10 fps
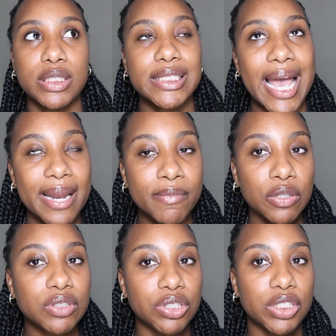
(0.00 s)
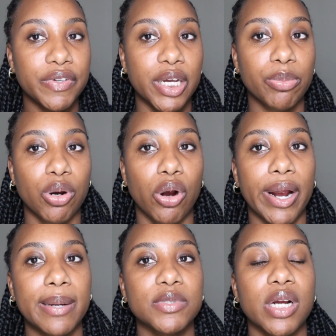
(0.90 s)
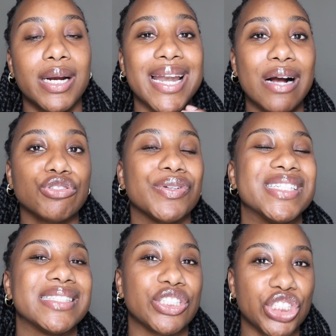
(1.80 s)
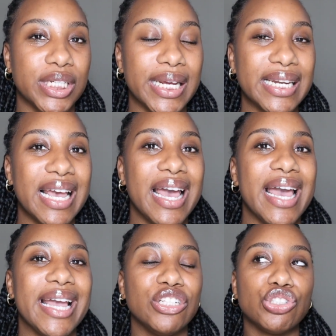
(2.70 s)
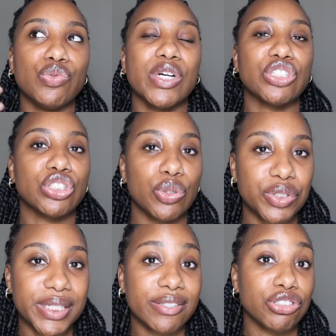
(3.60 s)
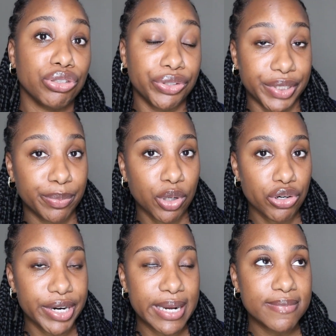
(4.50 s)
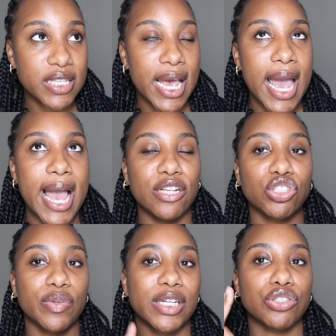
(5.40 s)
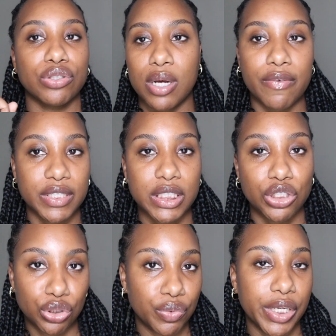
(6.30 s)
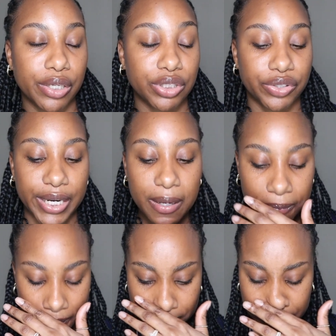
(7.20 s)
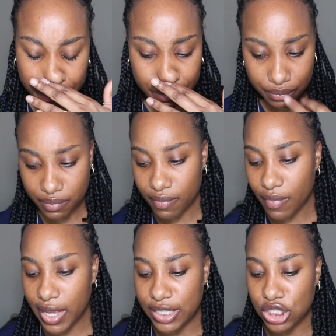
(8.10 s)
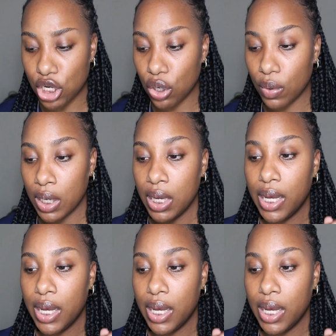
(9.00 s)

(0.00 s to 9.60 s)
10 month certificate programs are now transitioning into associate's degree programs. And so that's obviously a two year degree and so